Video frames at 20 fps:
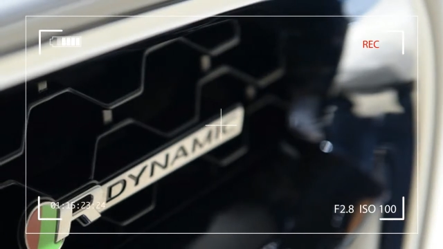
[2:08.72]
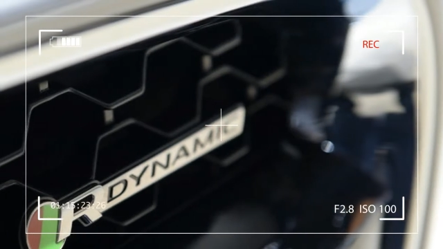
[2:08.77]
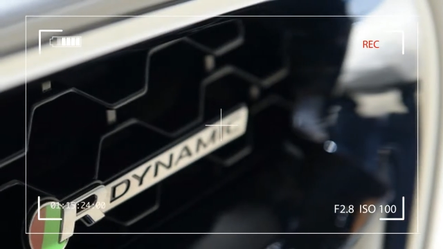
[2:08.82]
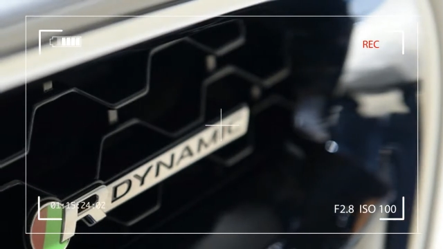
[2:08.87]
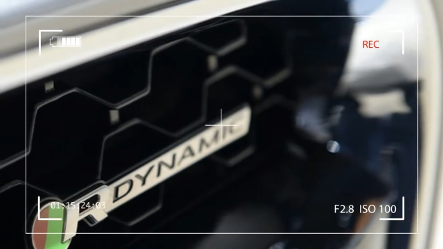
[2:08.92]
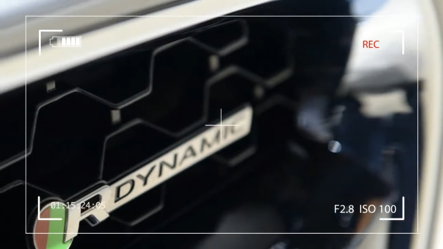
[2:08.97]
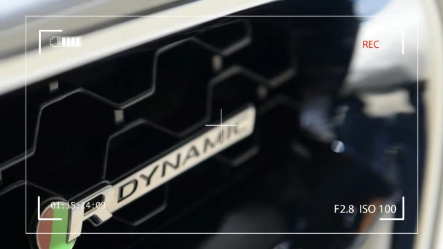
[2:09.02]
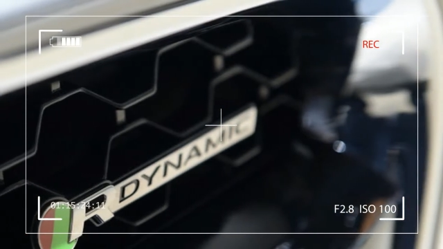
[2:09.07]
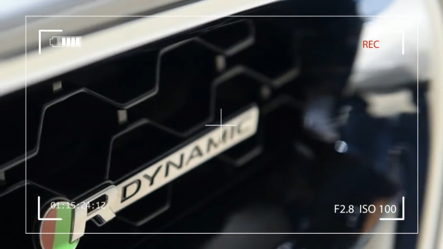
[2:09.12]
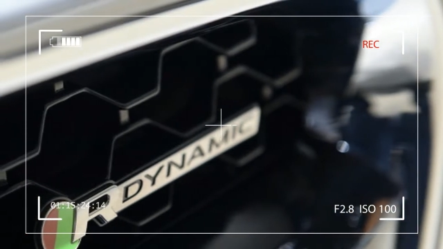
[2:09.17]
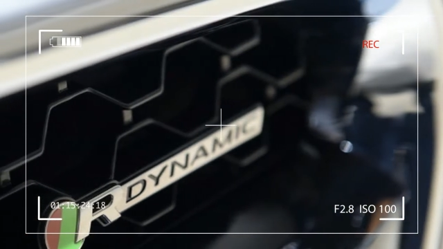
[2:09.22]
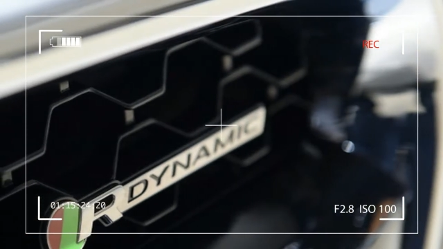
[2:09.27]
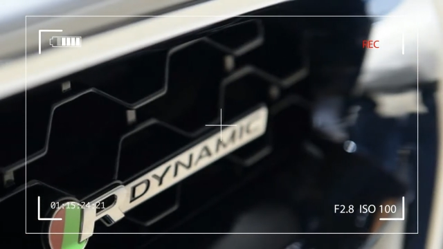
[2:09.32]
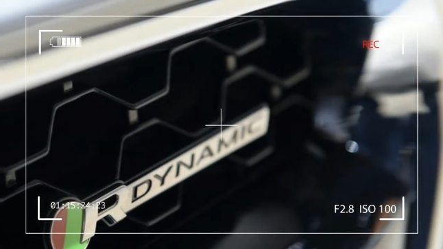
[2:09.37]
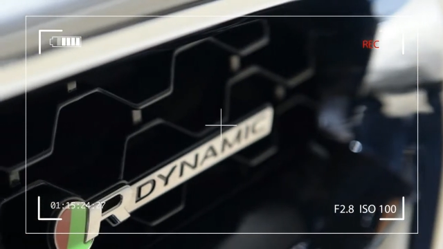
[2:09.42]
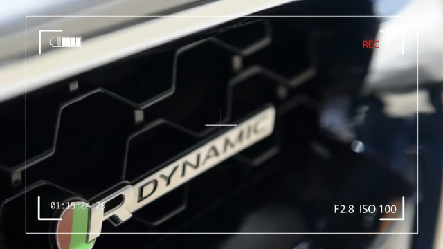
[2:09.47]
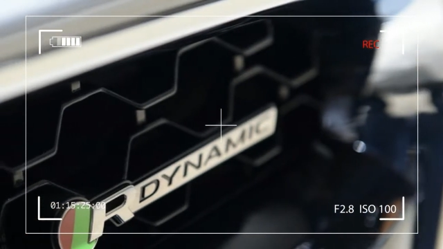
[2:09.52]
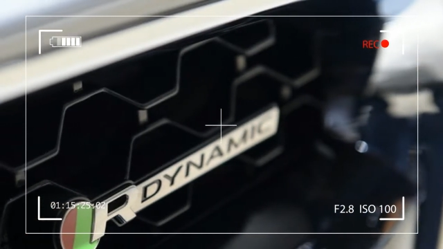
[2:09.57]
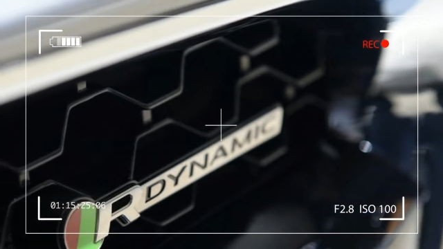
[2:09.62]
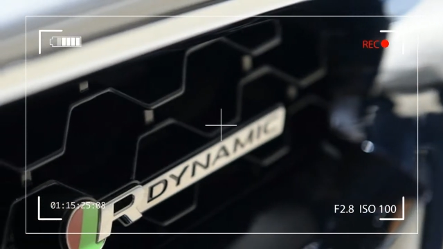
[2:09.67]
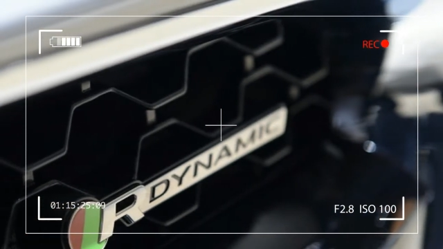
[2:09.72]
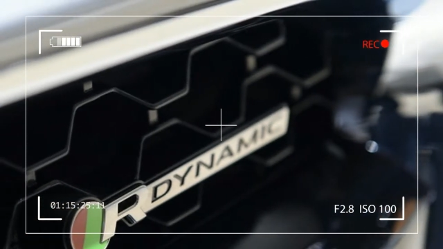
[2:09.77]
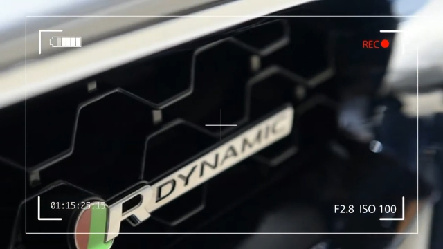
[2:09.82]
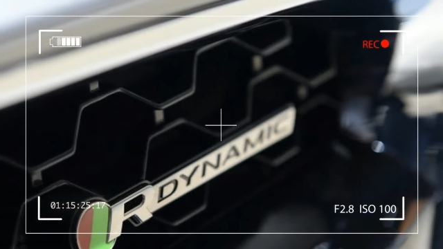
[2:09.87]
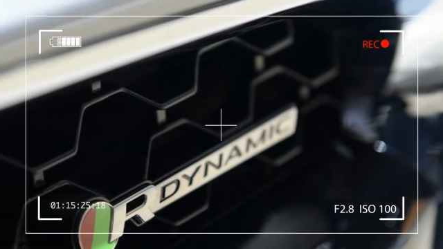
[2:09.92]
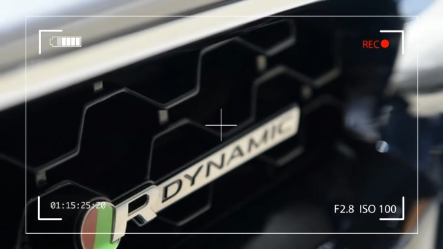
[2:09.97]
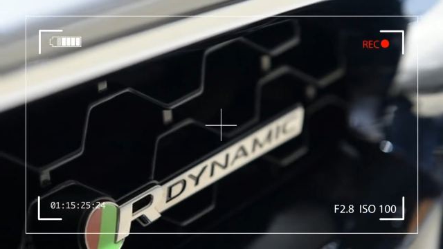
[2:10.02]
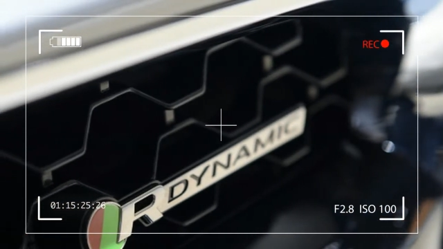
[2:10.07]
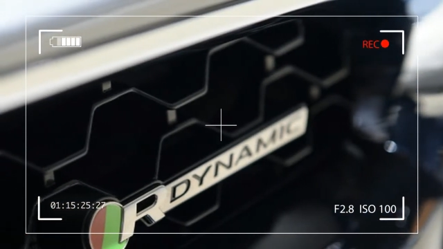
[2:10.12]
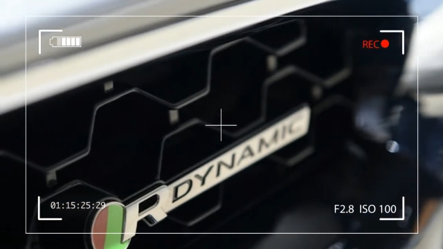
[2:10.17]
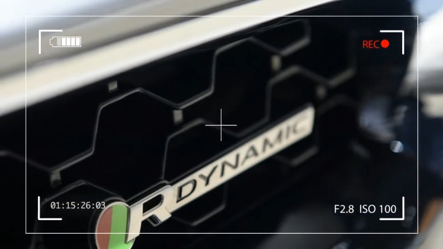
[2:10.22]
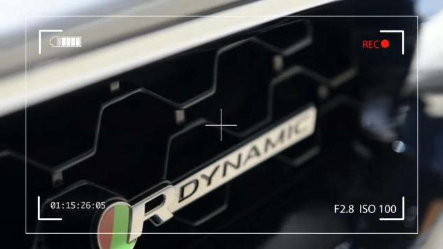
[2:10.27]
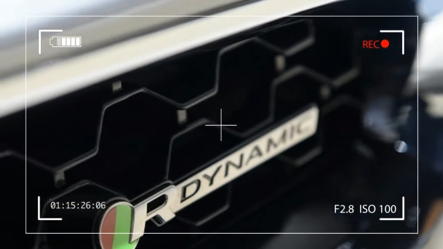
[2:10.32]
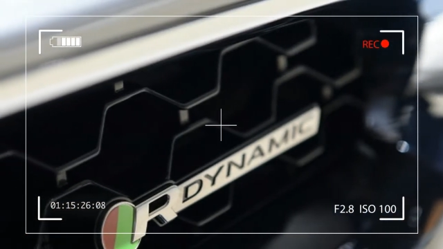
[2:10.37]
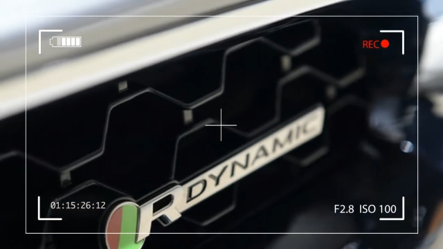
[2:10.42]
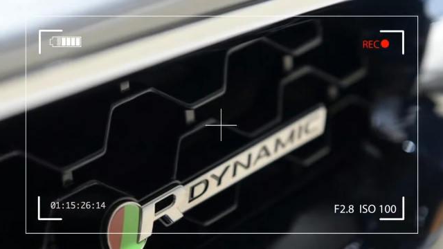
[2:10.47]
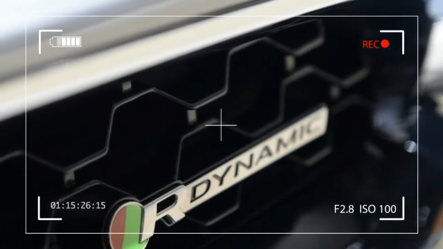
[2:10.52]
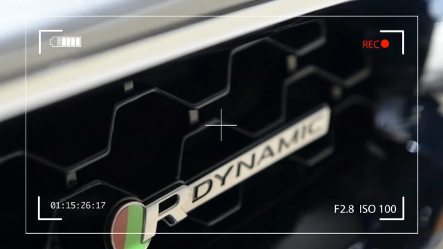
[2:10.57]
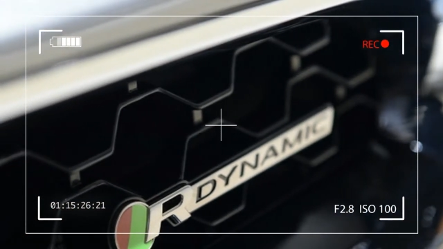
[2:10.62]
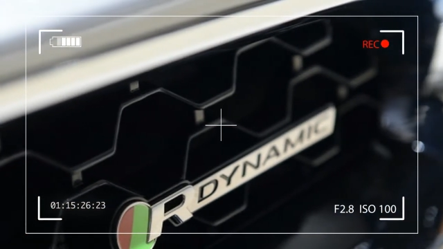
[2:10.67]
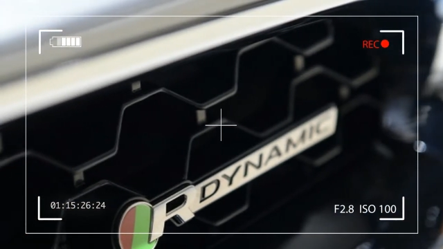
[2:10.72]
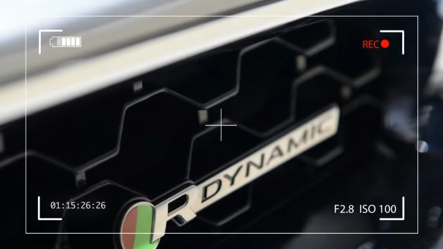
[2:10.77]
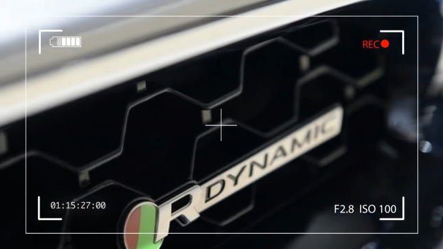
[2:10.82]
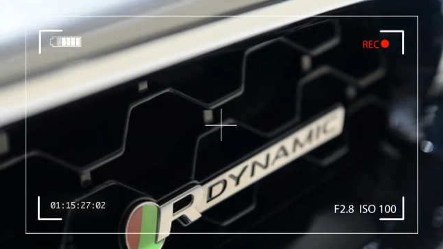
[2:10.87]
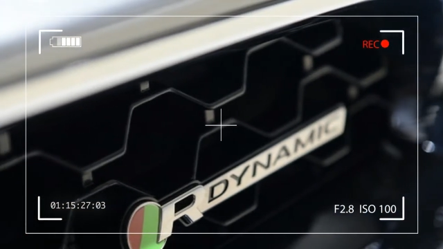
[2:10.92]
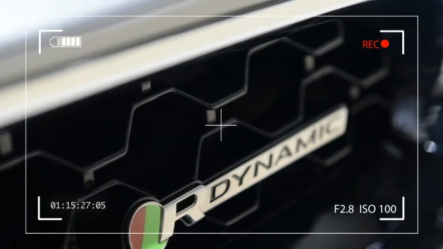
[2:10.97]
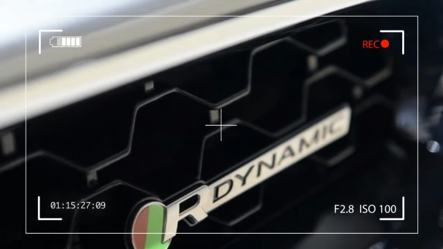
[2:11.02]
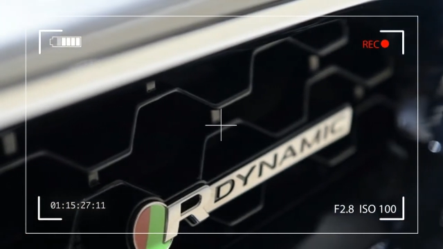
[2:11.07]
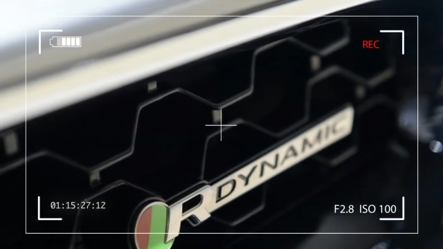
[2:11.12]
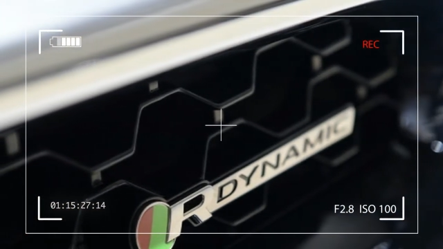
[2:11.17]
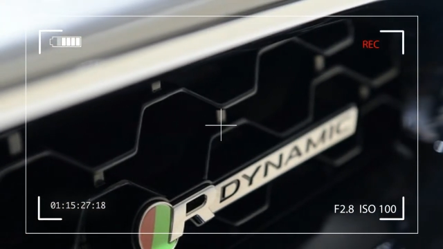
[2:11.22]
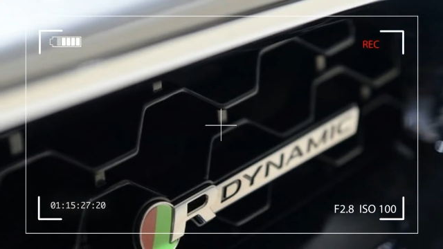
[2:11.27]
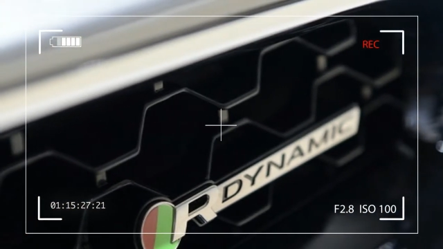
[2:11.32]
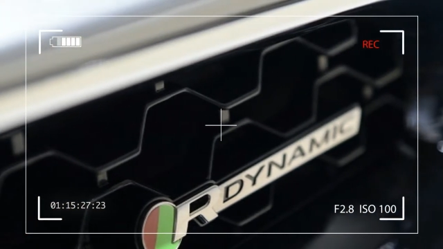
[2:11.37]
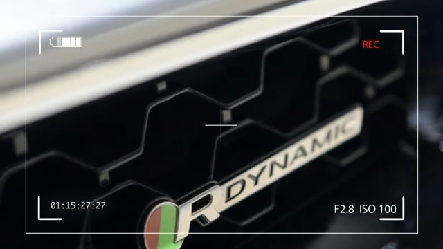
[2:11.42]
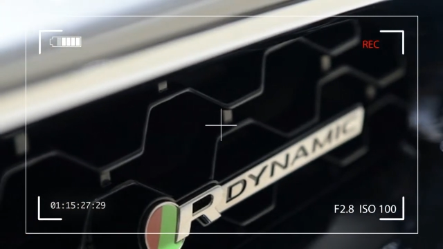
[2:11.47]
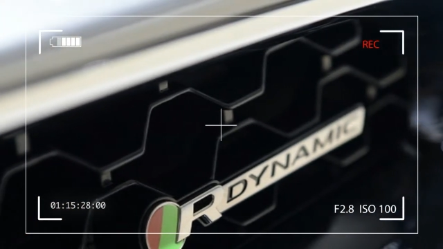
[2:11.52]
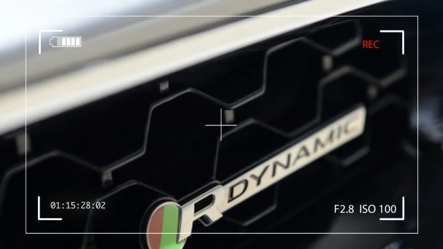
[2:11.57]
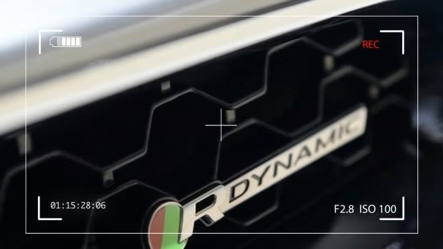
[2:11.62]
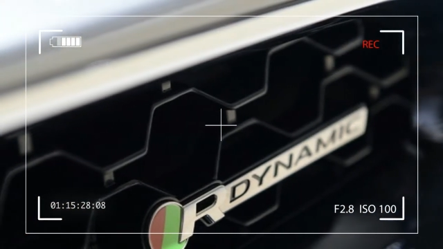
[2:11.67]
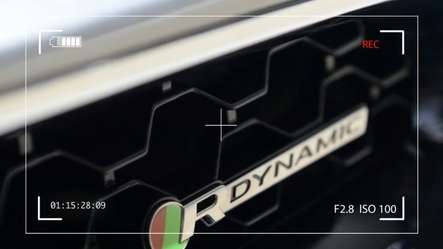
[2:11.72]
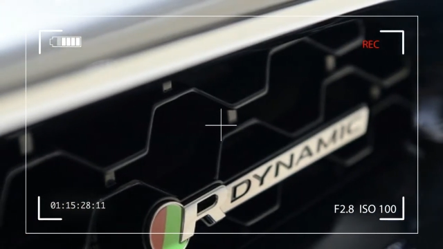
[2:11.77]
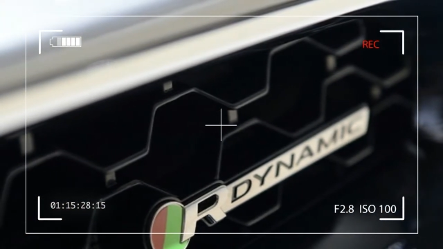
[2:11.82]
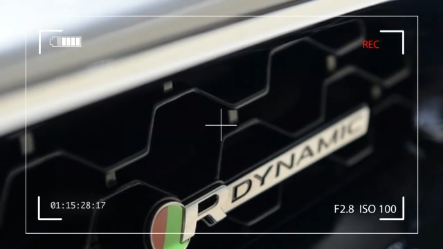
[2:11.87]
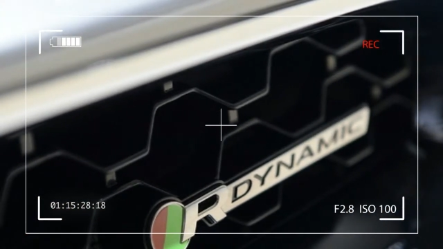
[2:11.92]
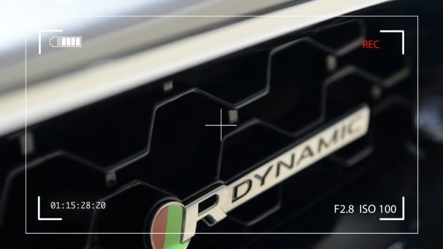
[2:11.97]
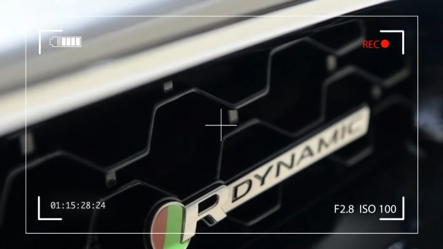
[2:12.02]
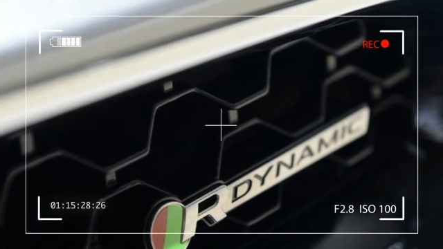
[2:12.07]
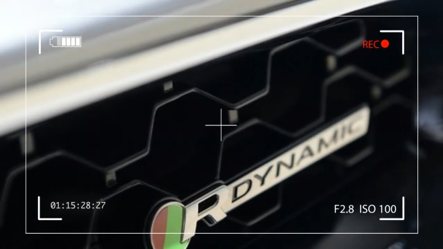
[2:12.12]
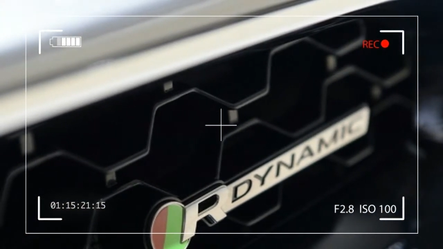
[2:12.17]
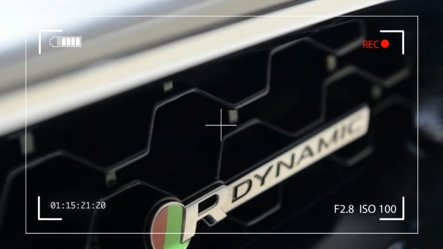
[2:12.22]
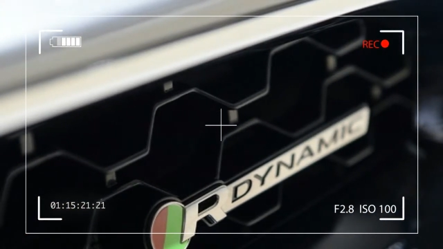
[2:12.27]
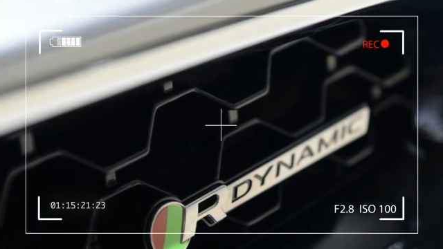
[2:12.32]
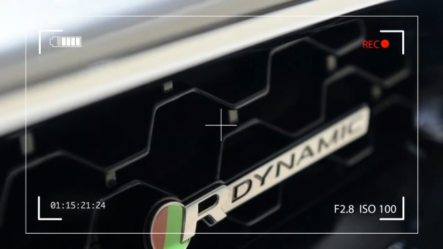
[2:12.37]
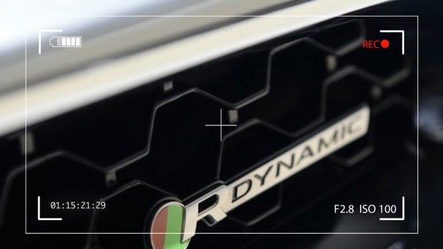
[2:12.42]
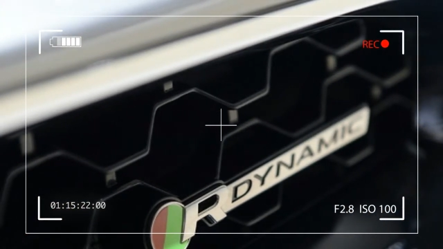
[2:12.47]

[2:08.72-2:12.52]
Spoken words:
(no speaker visible)